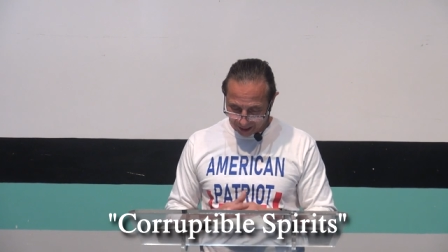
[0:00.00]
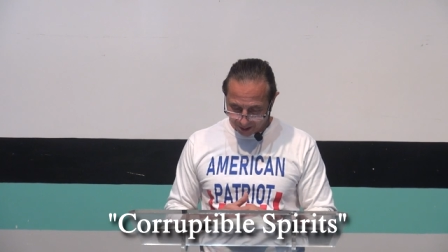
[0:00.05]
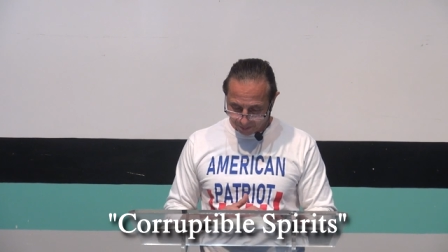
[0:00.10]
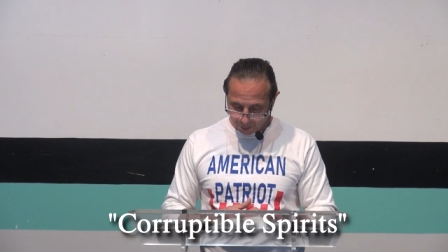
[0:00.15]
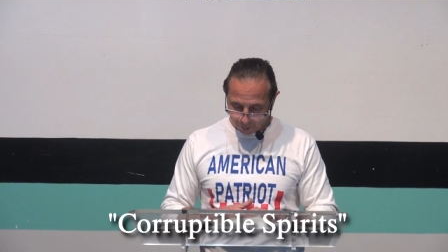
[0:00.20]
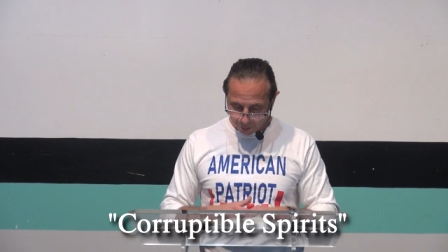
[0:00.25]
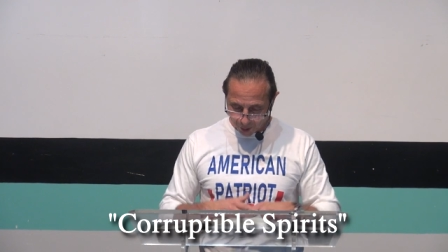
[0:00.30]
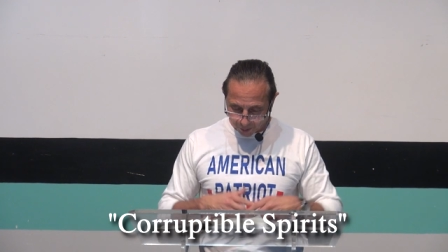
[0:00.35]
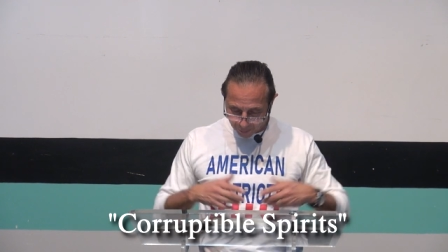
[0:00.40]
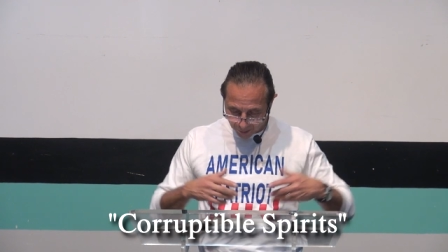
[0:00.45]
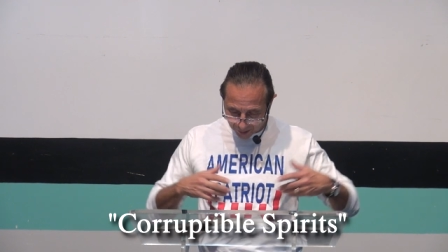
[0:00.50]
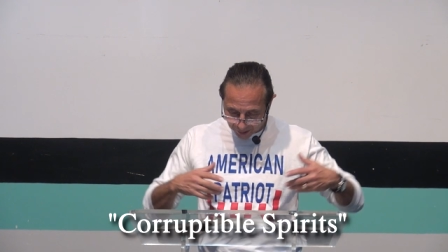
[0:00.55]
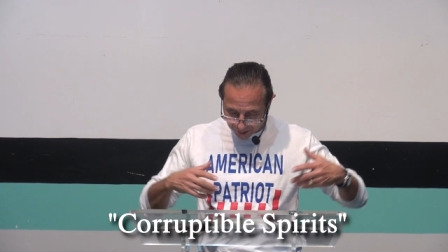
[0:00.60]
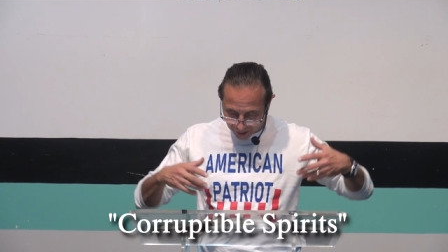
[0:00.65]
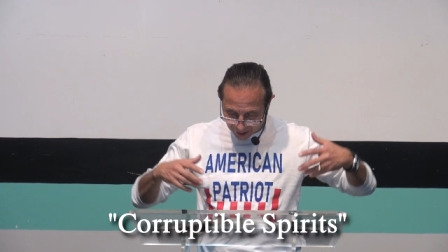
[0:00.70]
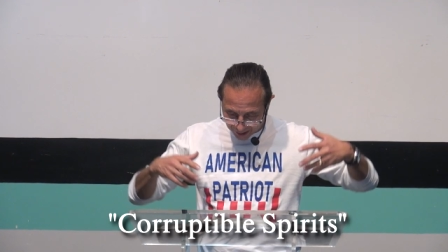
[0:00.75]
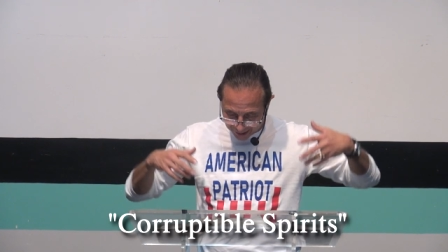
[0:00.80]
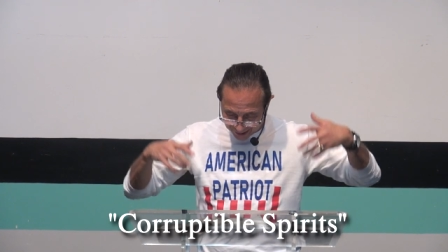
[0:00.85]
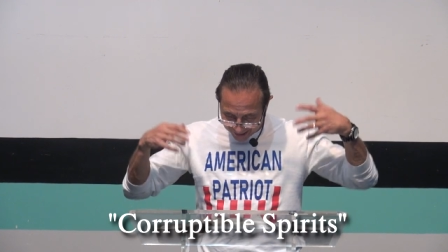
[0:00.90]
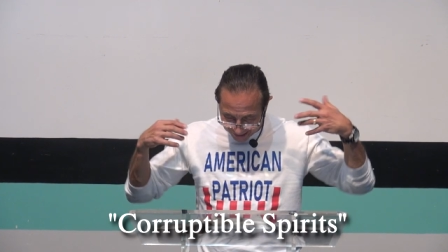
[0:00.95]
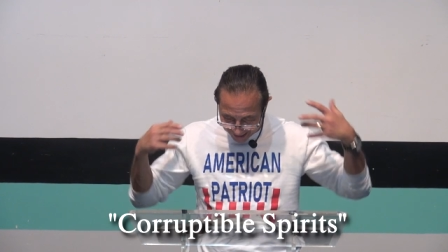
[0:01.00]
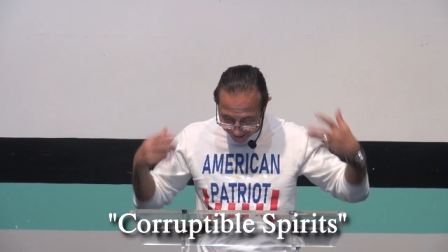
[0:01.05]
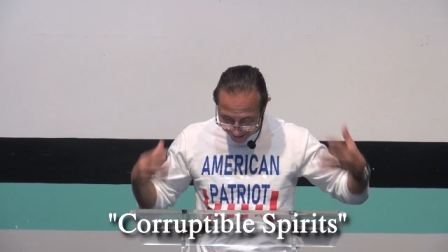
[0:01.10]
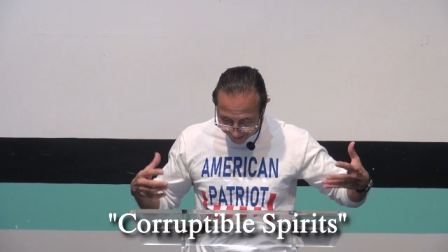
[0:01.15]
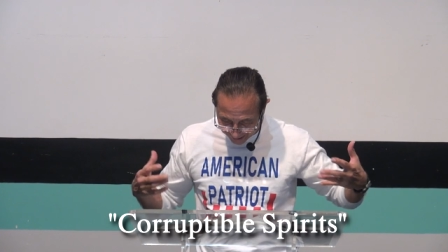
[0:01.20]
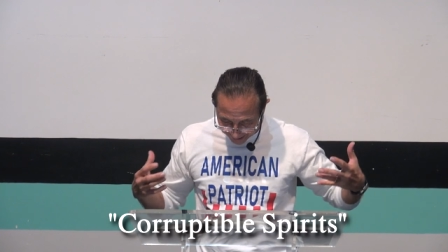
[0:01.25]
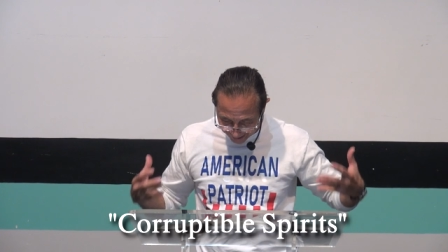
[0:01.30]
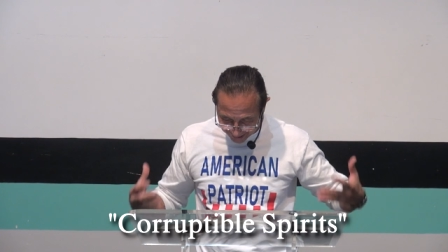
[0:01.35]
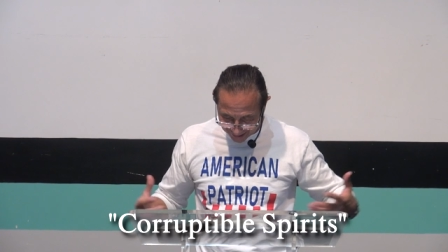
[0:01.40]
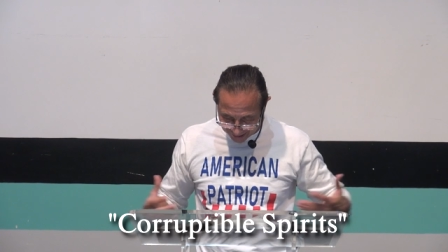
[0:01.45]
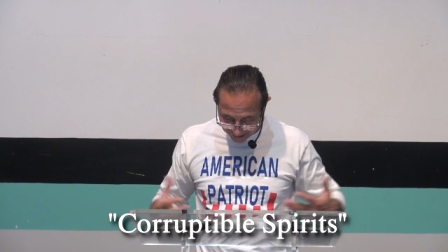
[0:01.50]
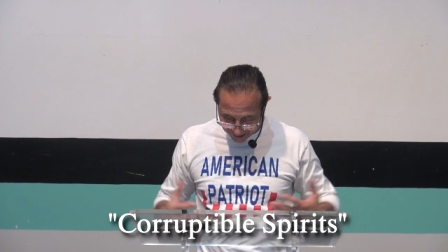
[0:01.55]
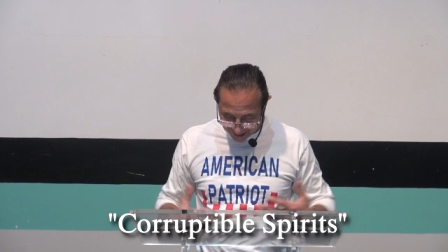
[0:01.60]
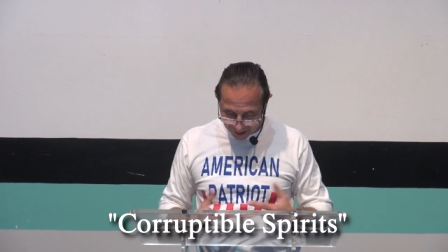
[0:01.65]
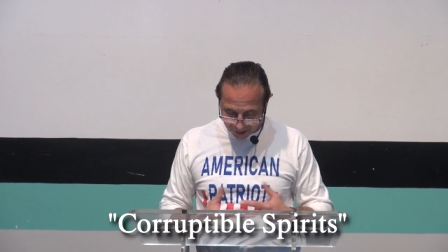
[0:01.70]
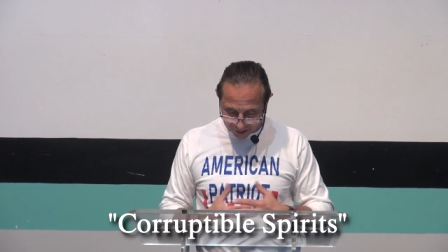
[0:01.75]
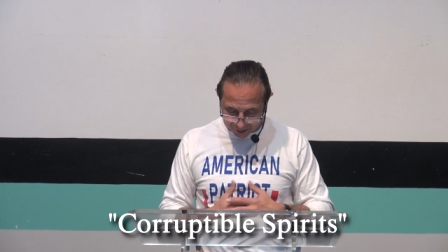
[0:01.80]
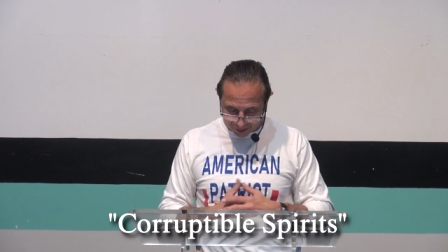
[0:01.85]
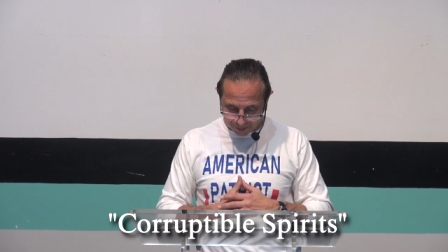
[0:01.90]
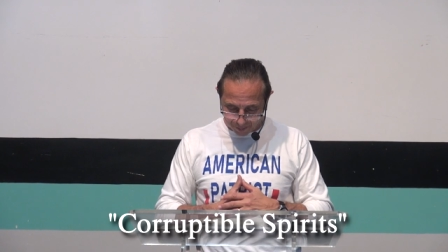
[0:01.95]
But we're to put to death the
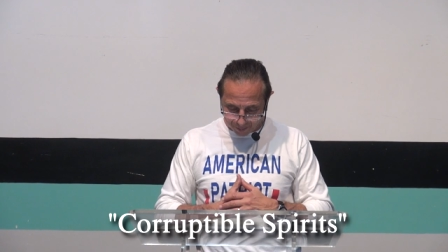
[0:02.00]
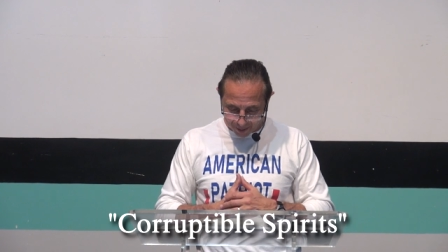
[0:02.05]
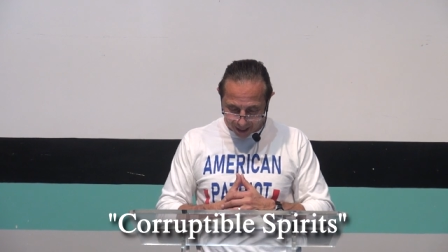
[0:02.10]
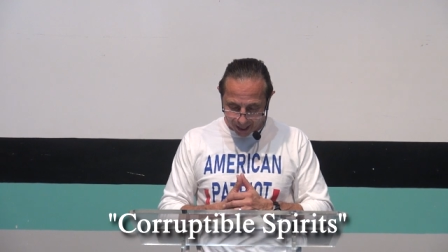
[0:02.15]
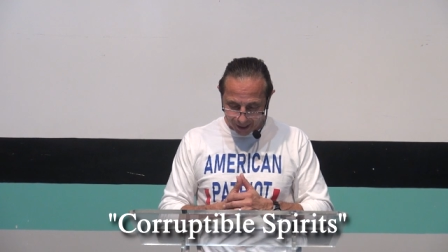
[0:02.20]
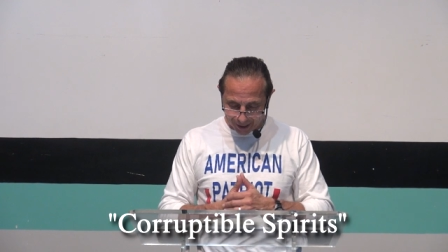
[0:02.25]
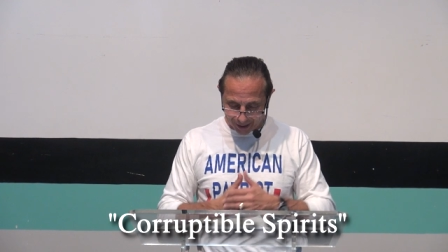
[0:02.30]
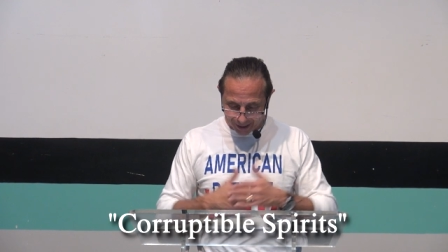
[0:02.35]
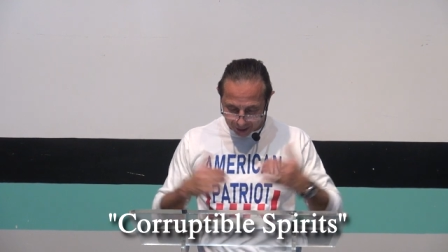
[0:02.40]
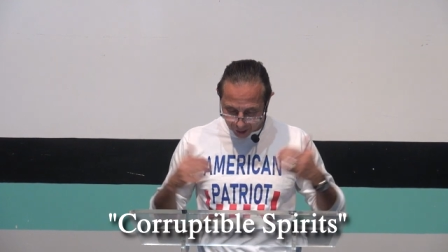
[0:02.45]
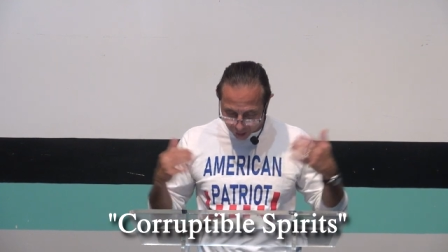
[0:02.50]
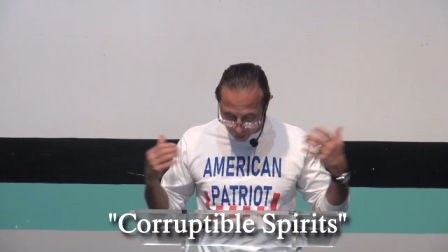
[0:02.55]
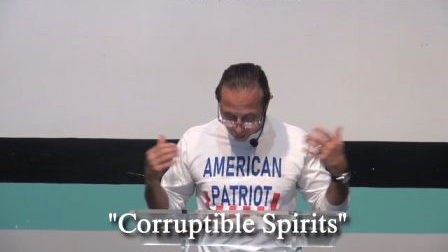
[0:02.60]
deeds of the body. That's